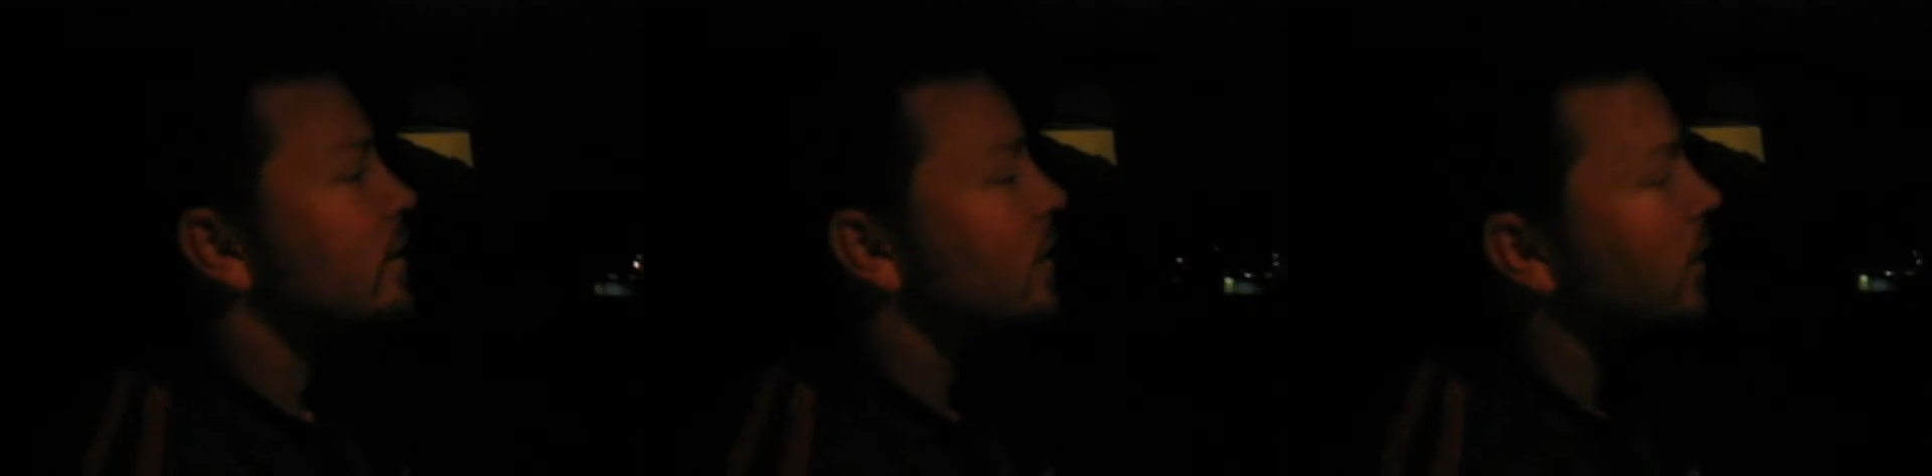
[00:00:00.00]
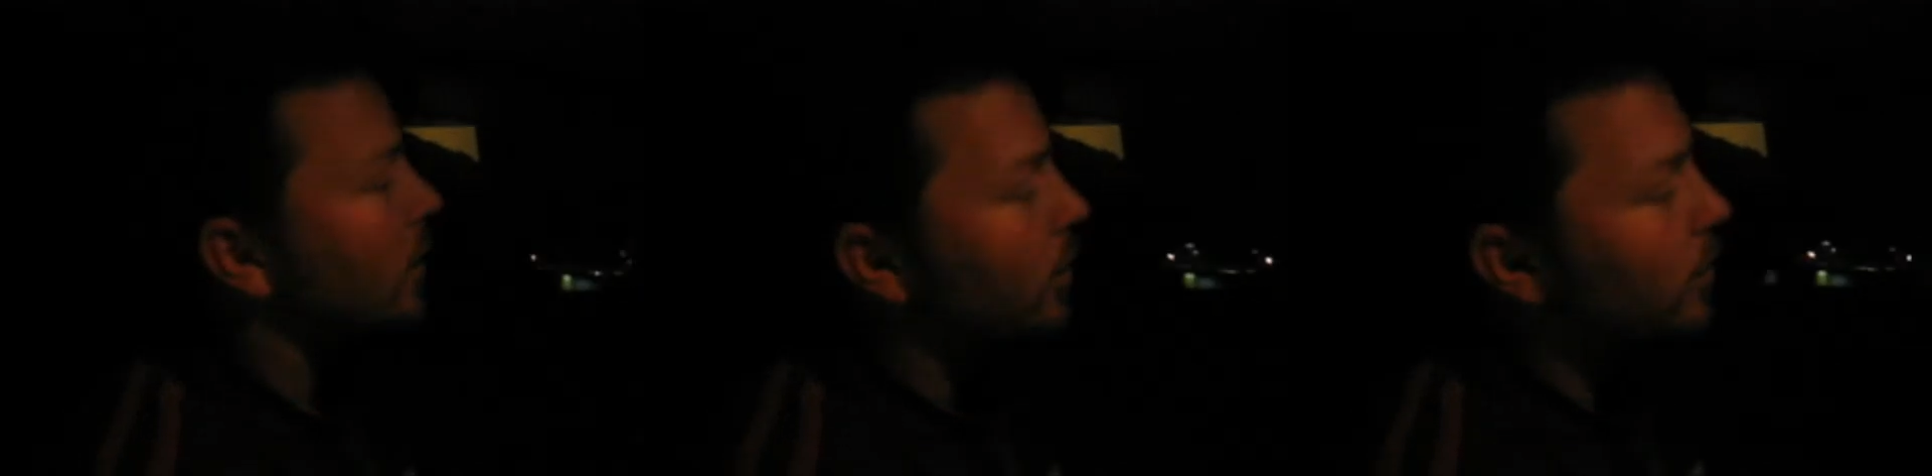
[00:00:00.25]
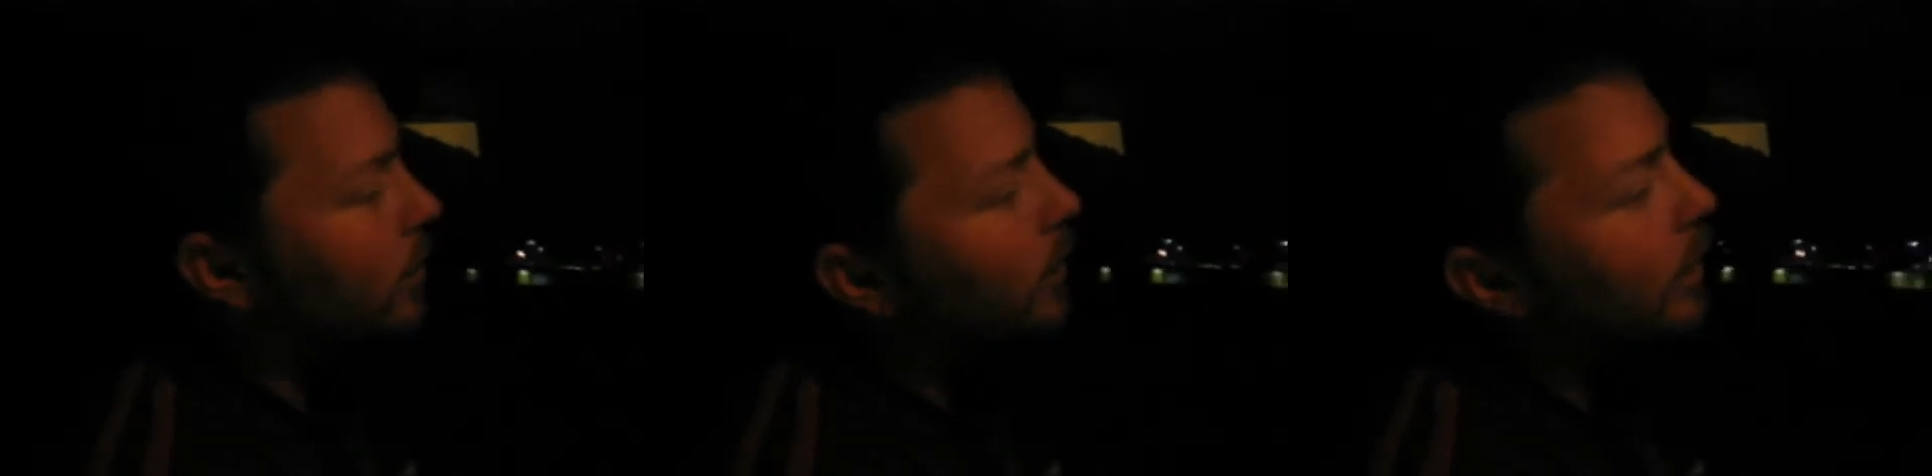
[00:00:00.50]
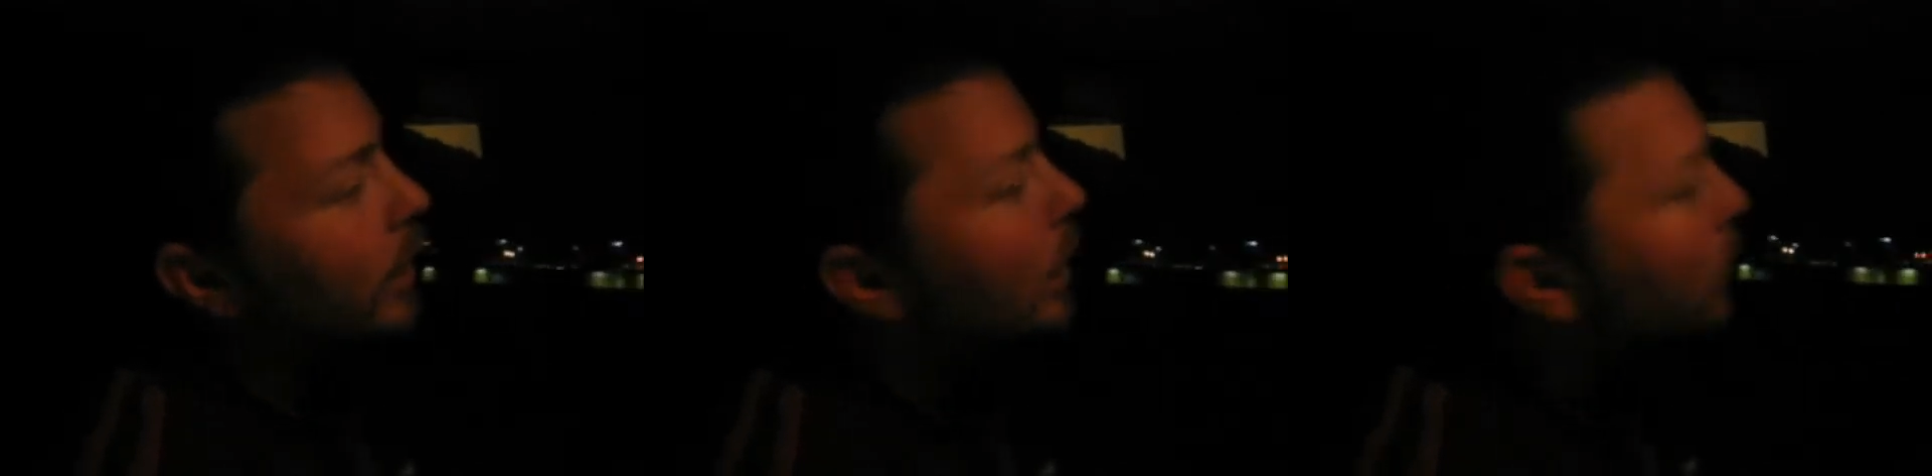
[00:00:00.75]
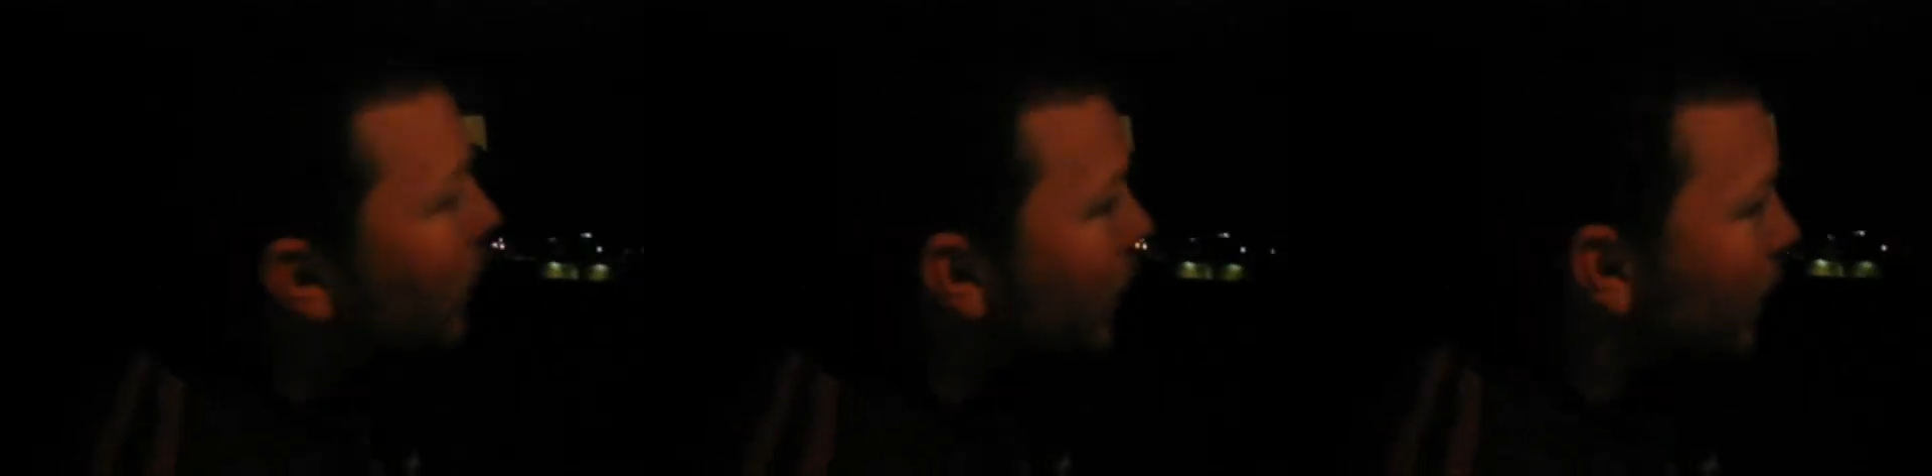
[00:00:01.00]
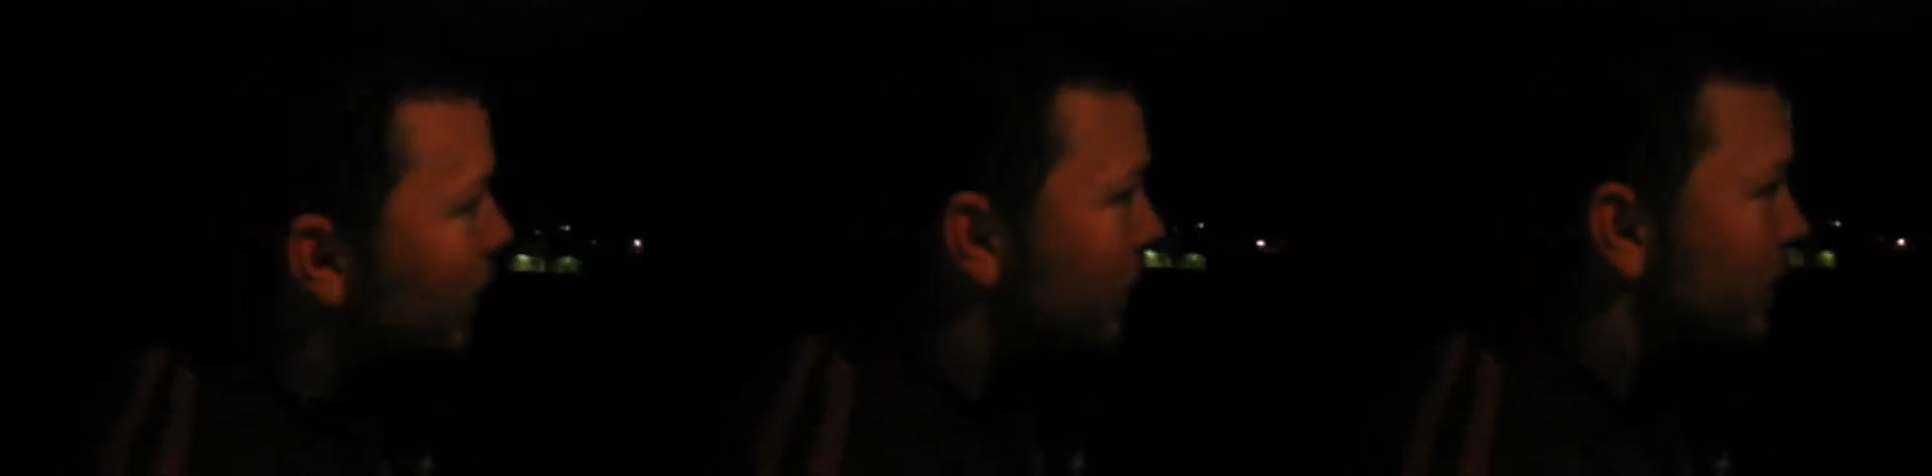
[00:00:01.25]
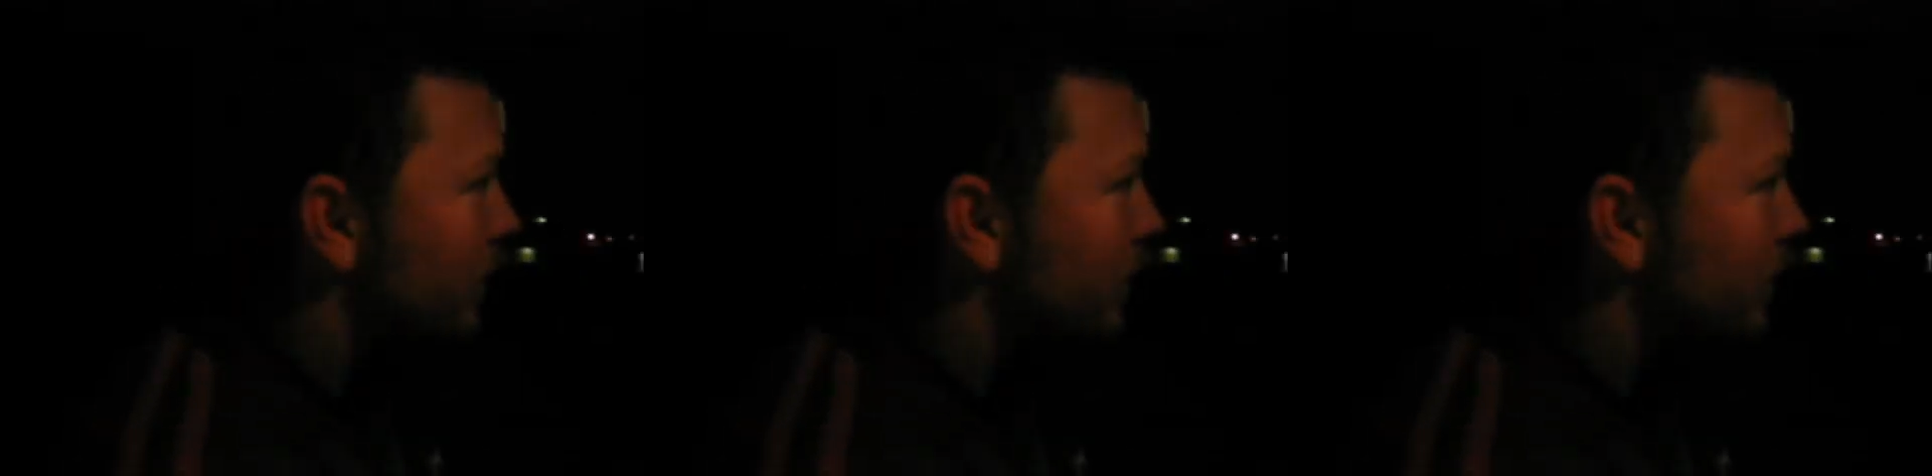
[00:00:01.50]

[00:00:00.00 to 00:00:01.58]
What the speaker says: So anyway,